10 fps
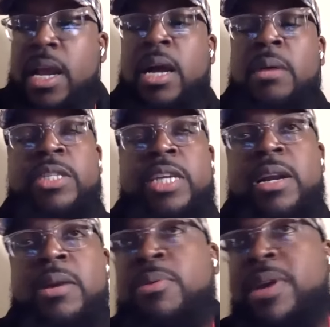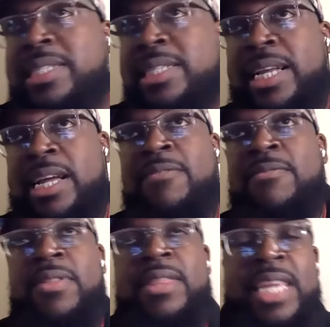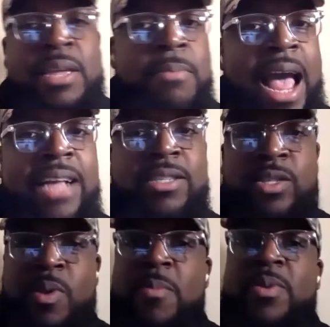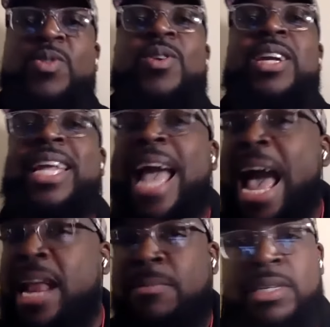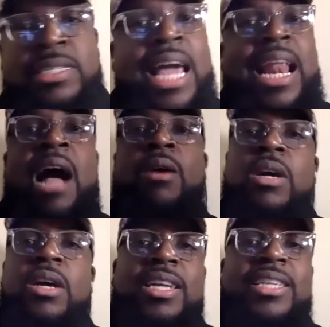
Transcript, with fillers: um, chair and president of the Masters Preparatory Academy. Shout out, right.